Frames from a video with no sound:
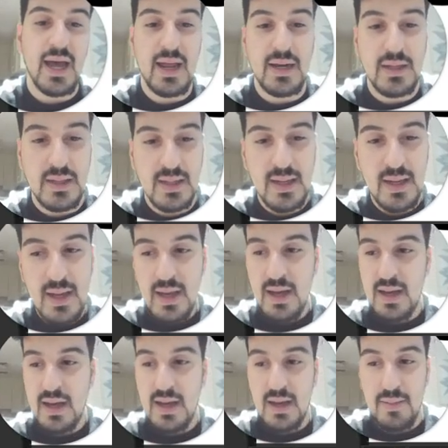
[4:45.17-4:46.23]
and
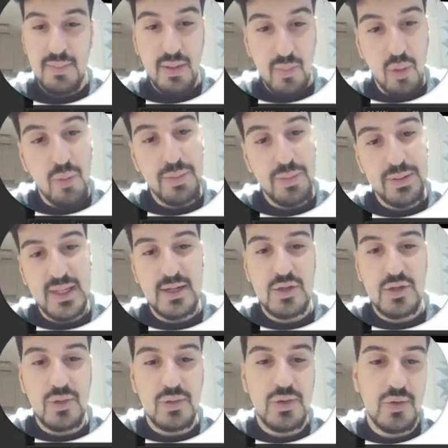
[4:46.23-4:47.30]
a bit more
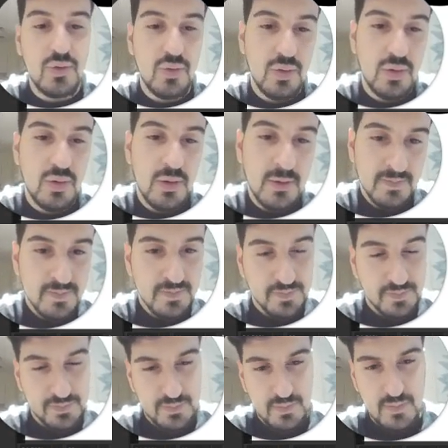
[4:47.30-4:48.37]
potential to
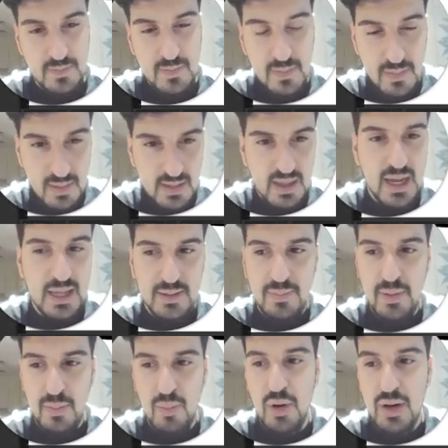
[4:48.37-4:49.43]
add a
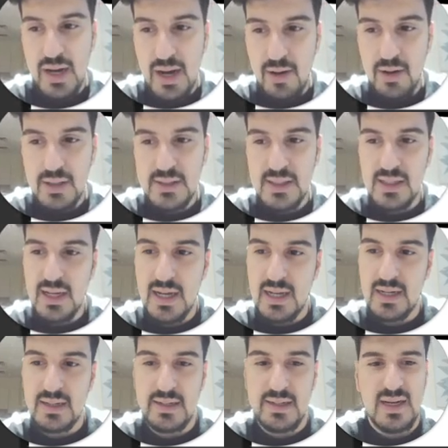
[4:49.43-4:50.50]
bit more character
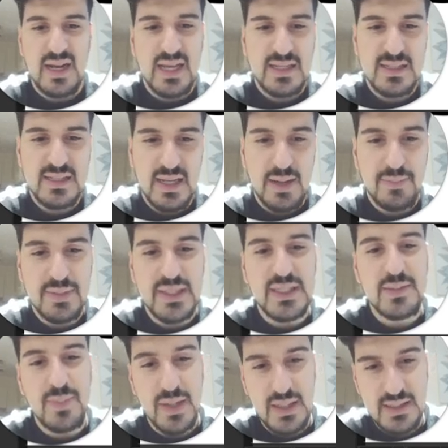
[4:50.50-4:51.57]
and less empty
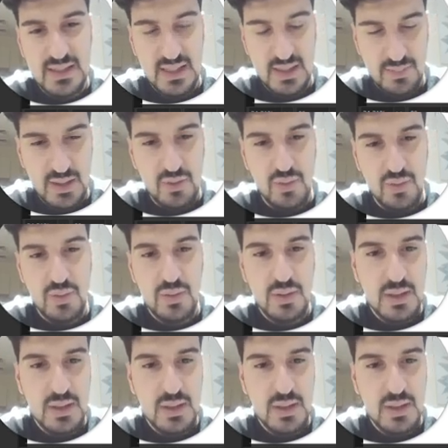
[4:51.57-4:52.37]
space in the middle.